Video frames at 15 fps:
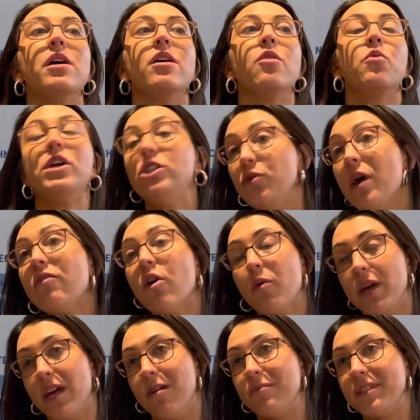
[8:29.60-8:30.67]
We do have
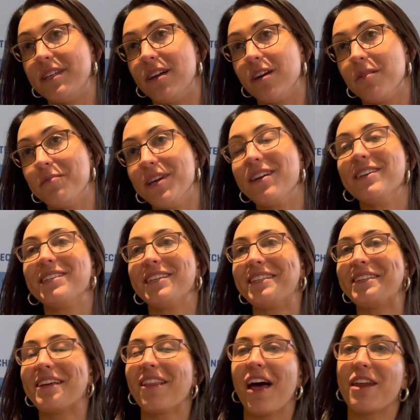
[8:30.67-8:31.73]
OEMs here because it's
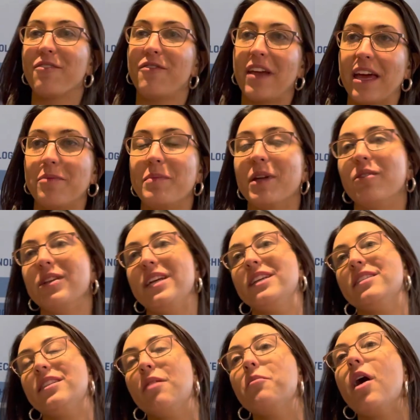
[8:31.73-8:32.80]
a lot of fan building
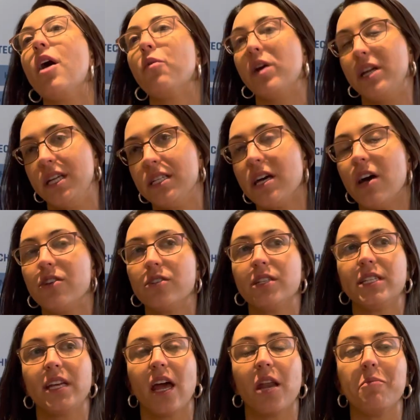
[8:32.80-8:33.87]
and them wanting to
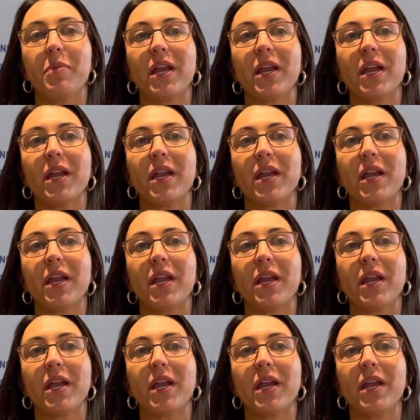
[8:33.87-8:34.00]
understand.